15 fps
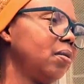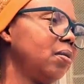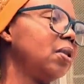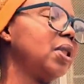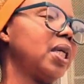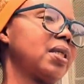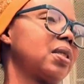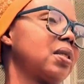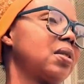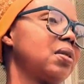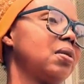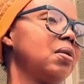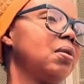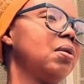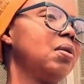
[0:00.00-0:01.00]
Yes,
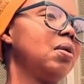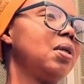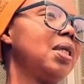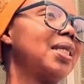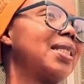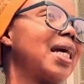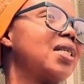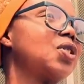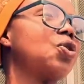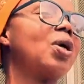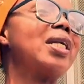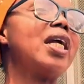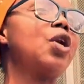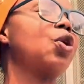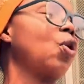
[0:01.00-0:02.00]
it has
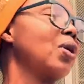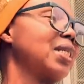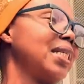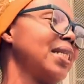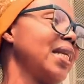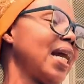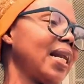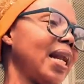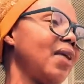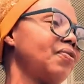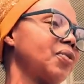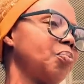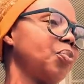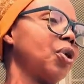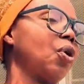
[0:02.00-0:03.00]
done a lot in their
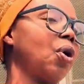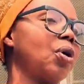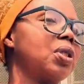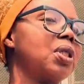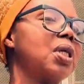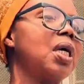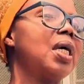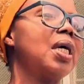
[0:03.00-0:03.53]
lives because